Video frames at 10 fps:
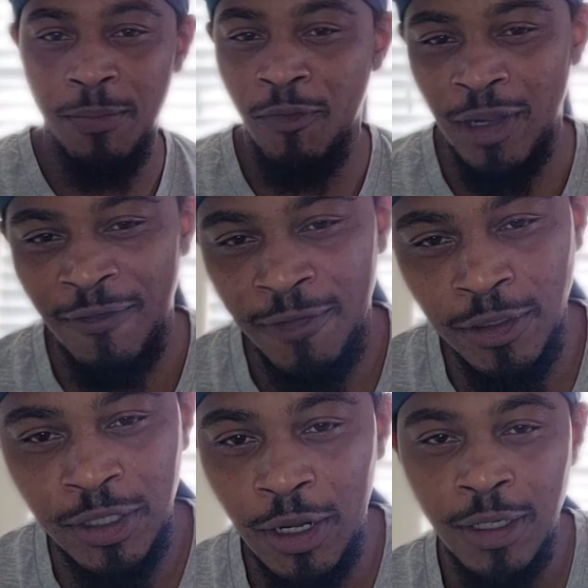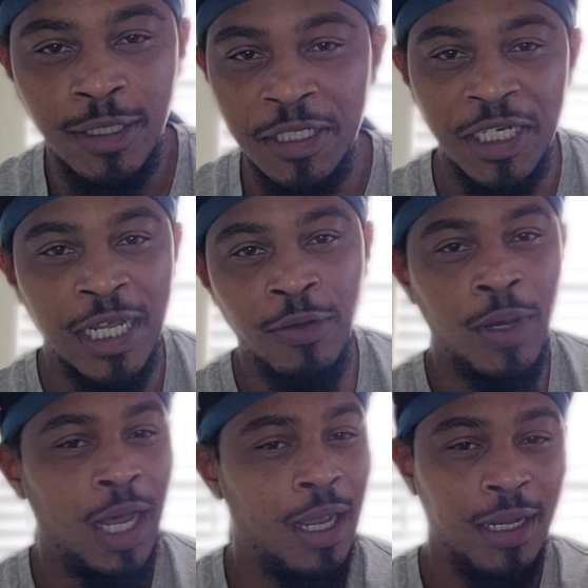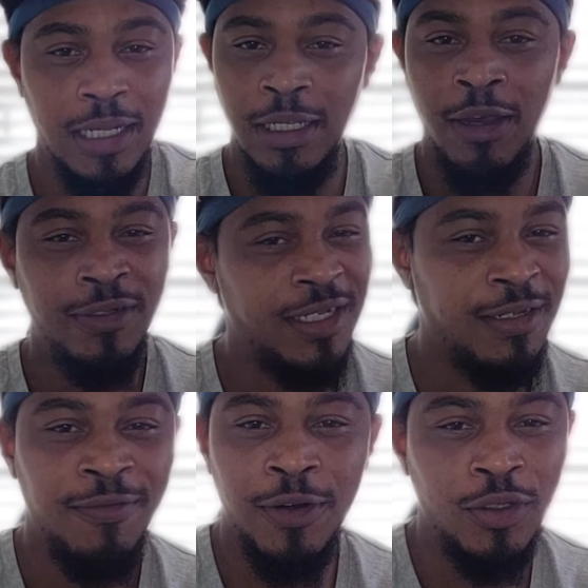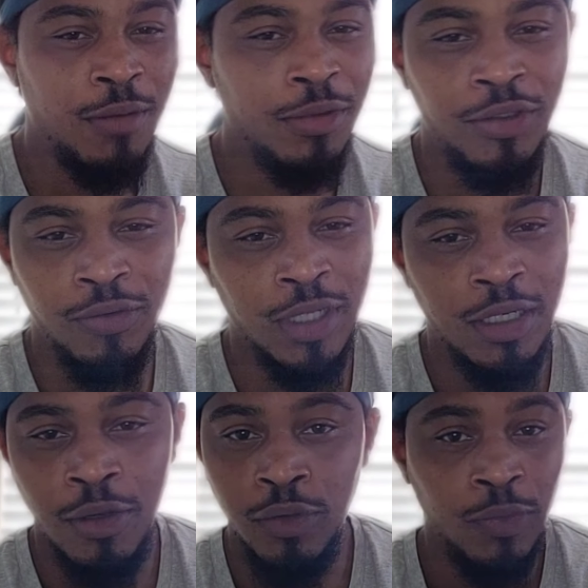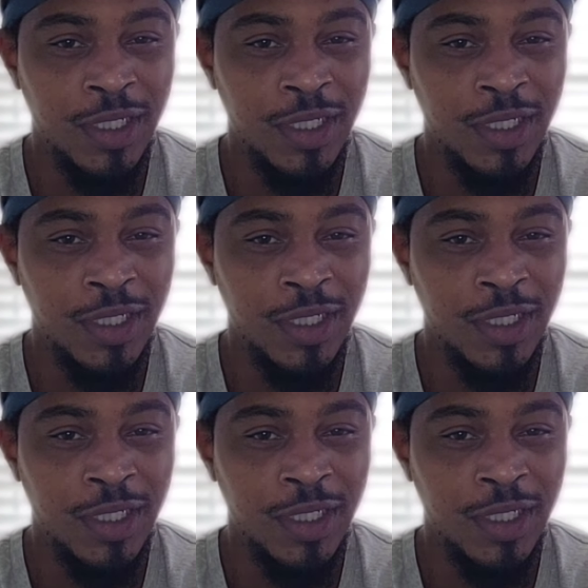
When I first started the channel, y'all seen the first couple of shoes I told you.